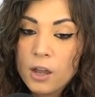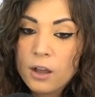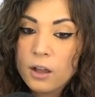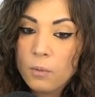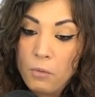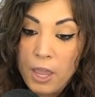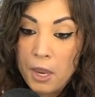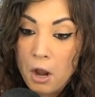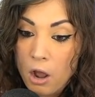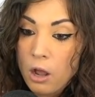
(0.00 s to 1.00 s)

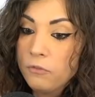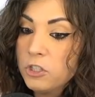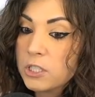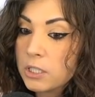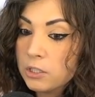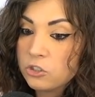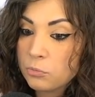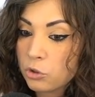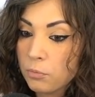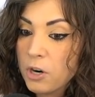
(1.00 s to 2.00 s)
And, obviously, some
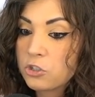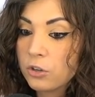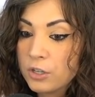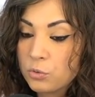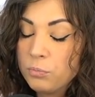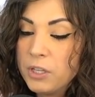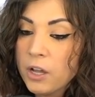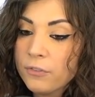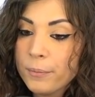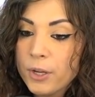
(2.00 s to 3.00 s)
sort of martial arts would be
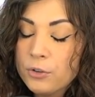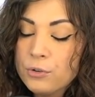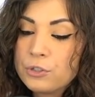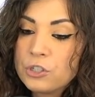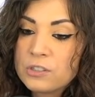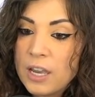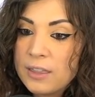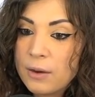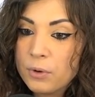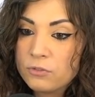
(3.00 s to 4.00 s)
helpful, but who's to say
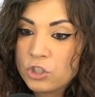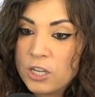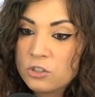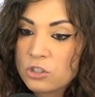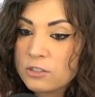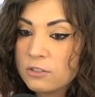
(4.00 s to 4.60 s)
that would have changed this?